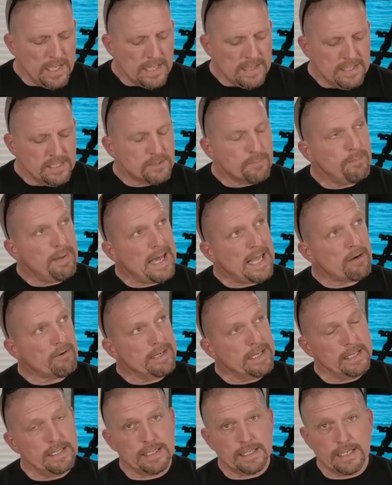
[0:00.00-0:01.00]
This
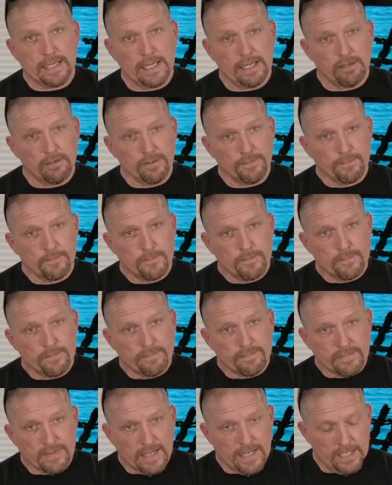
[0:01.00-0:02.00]
battery indicator,
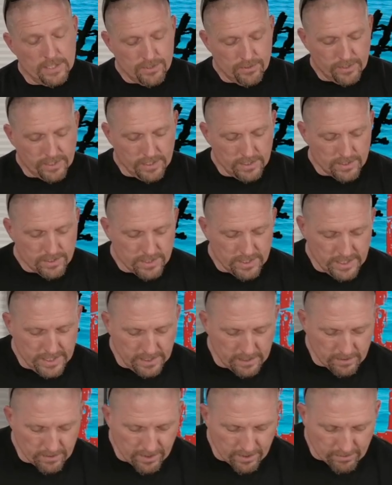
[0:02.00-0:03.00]
as you can see here,